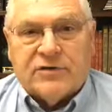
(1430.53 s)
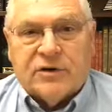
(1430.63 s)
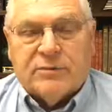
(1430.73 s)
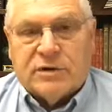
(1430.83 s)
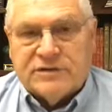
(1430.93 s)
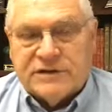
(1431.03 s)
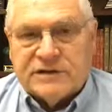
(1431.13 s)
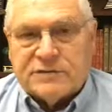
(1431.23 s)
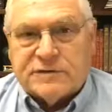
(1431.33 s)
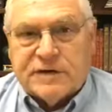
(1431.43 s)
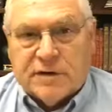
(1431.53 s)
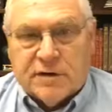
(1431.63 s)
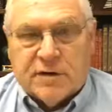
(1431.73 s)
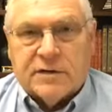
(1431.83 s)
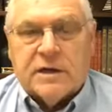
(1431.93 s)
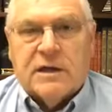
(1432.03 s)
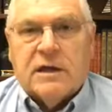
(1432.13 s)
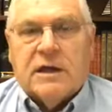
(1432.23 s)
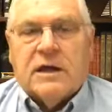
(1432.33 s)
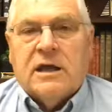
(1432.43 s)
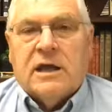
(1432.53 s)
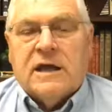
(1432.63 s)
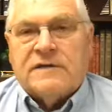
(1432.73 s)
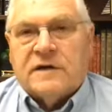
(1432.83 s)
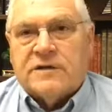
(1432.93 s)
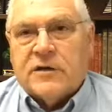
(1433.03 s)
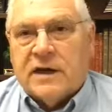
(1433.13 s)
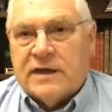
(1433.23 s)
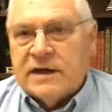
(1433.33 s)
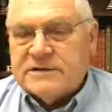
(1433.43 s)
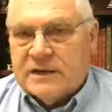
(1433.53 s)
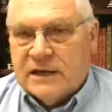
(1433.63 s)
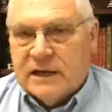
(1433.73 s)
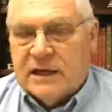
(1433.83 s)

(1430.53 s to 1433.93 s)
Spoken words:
to him when Jesus was here on earth, he's going to try the next thing.